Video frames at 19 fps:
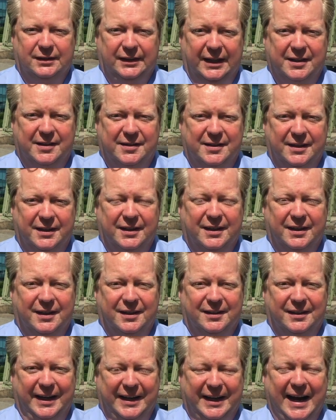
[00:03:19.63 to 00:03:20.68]
Yes,
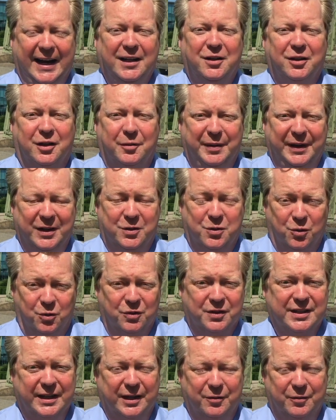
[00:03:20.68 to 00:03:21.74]
they can look a bit
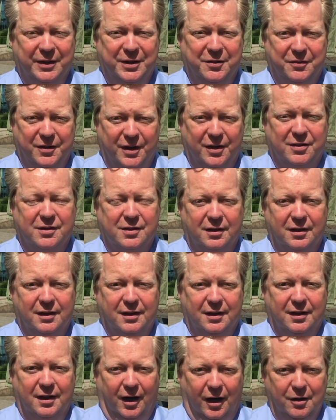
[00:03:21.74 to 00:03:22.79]
daunting when you first
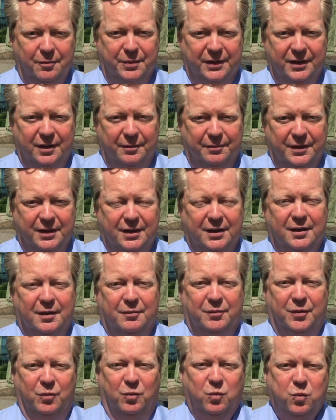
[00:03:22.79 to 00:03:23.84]
open them,
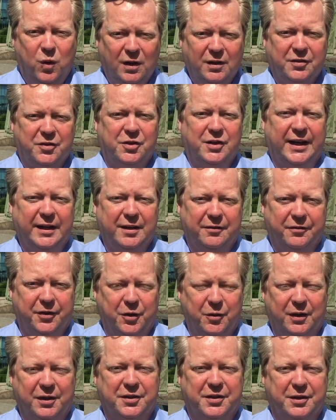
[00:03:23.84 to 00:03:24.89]
but once you get a
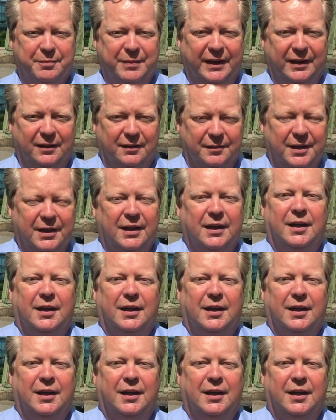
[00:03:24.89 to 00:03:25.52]
few under your belt,